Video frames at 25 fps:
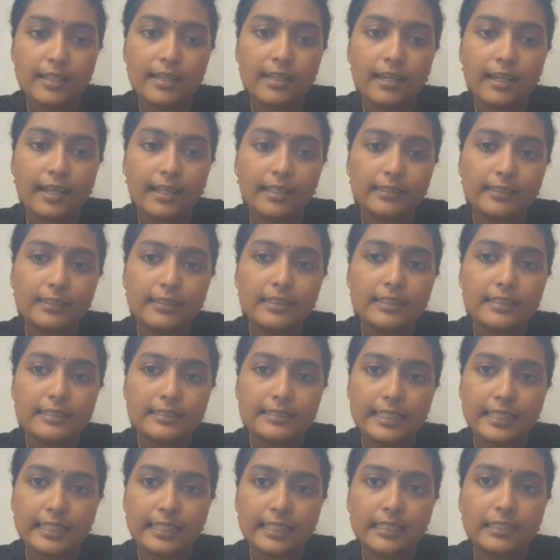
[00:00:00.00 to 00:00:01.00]
And
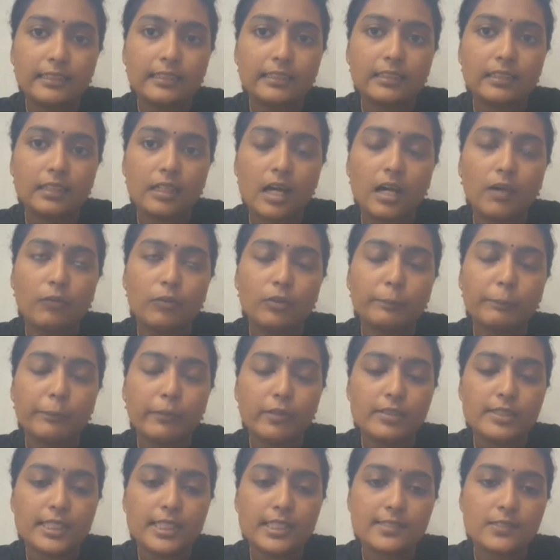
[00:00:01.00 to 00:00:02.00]
second, our
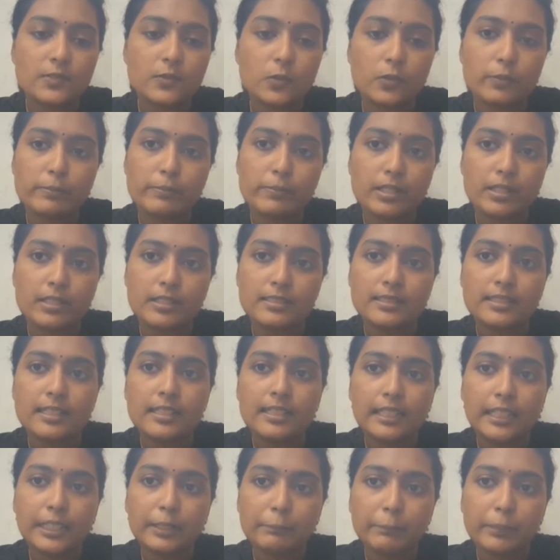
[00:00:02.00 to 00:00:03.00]
project scope is
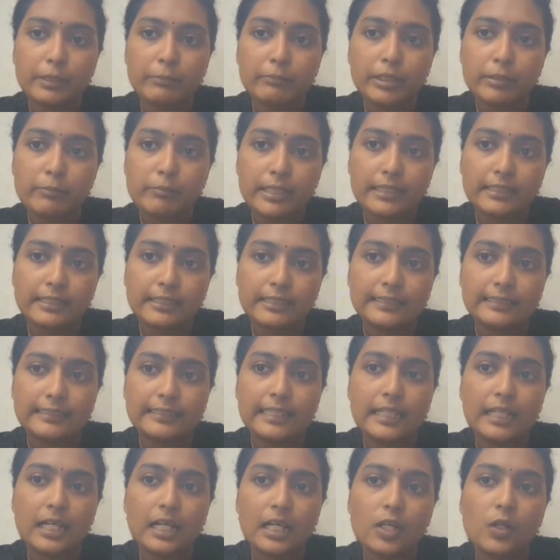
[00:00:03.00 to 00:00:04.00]
implement methods
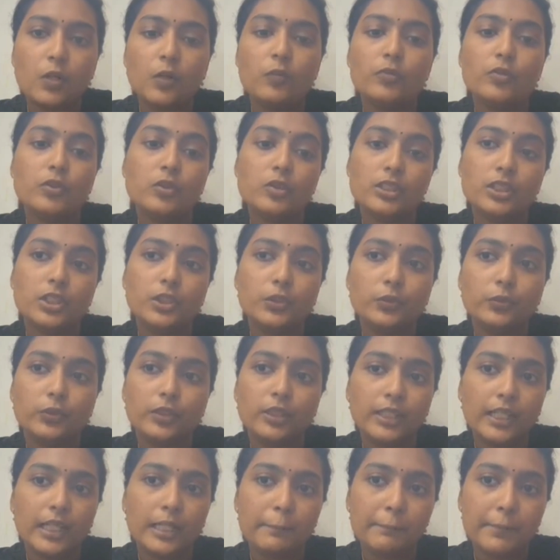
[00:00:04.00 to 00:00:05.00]
that allow user to
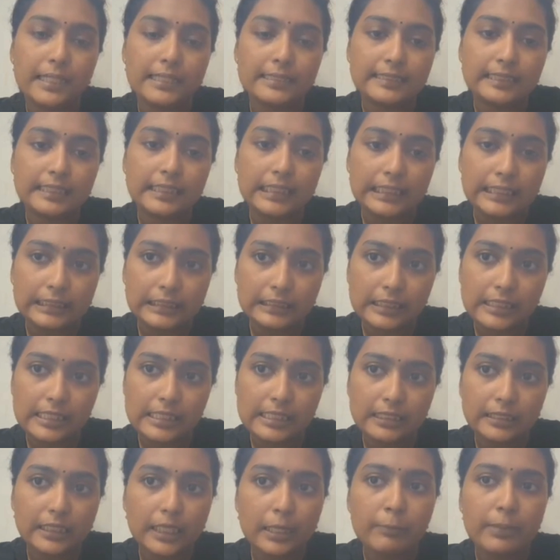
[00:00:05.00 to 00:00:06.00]
track parcel in
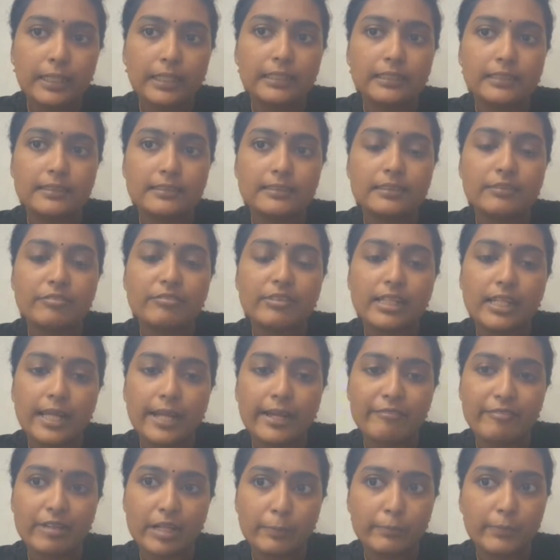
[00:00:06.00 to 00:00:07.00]
real time and receive a
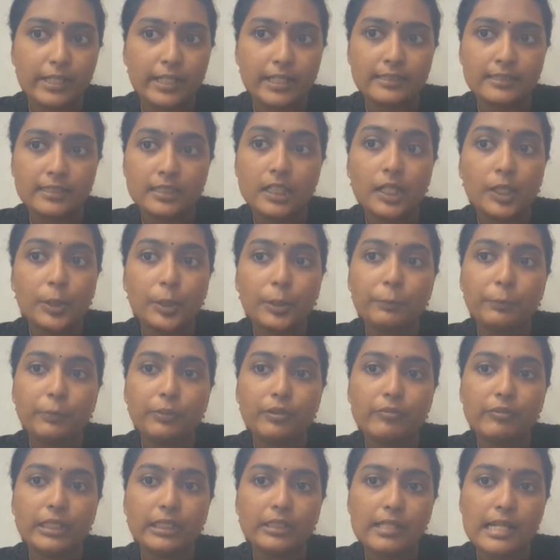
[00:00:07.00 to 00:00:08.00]
live updates,
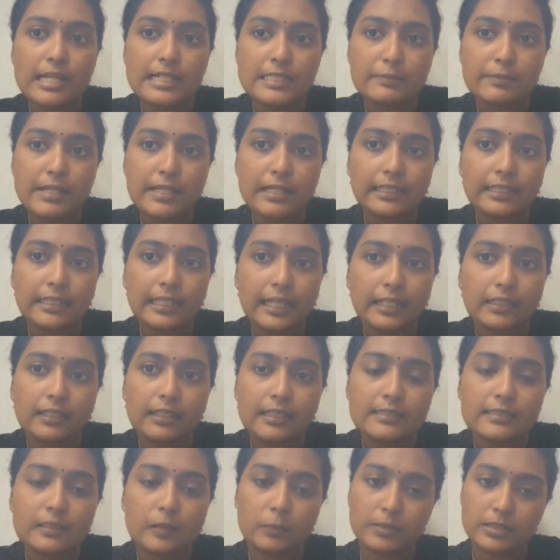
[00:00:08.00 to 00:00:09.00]
improving transferring and
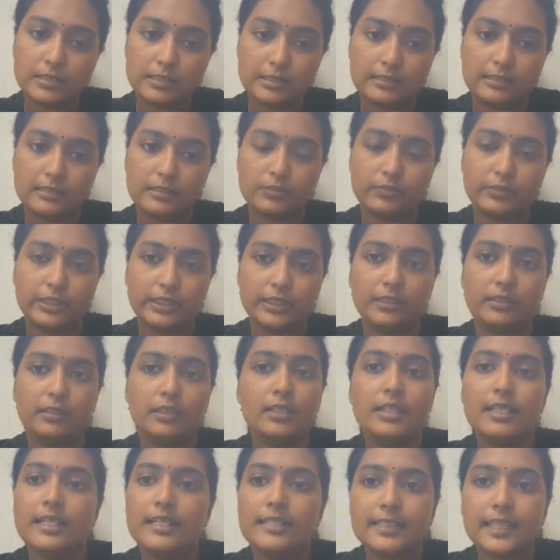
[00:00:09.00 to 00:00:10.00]
customer satisfaction.
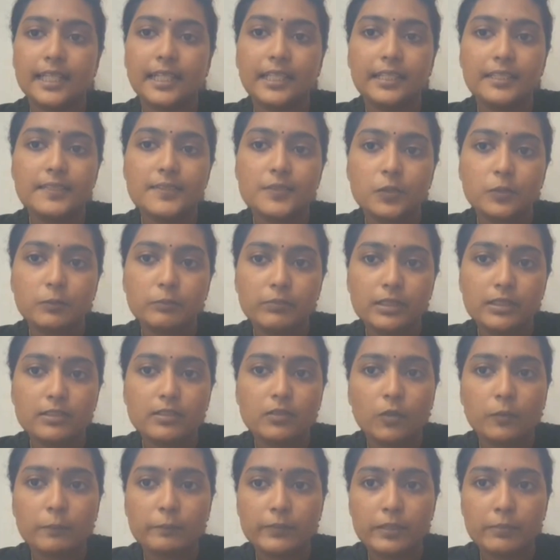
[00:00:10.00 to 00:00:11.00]
Second scope is
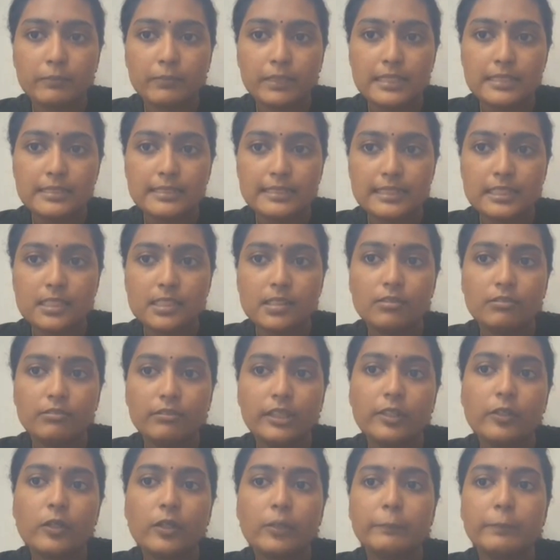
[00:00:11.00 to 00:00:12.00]
optimize
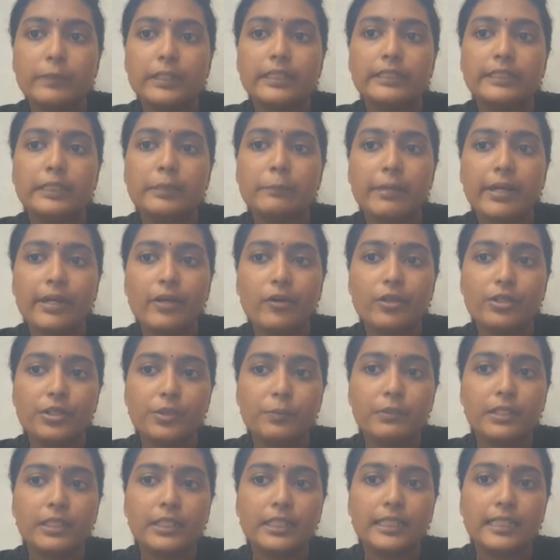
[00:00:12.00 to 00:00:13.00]
delivery operation by
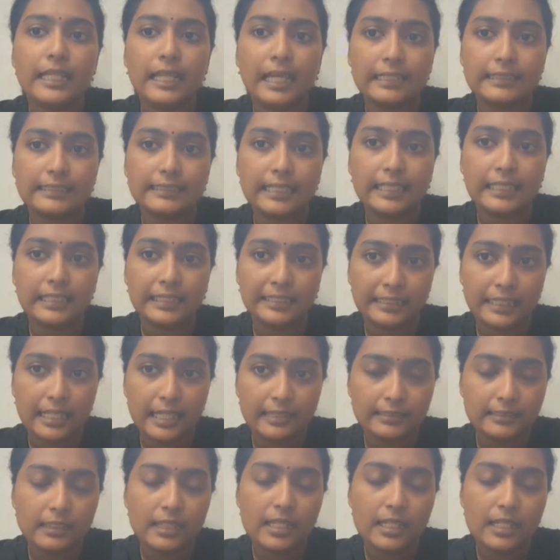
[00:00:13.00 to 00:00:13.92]
automatically assigning tasks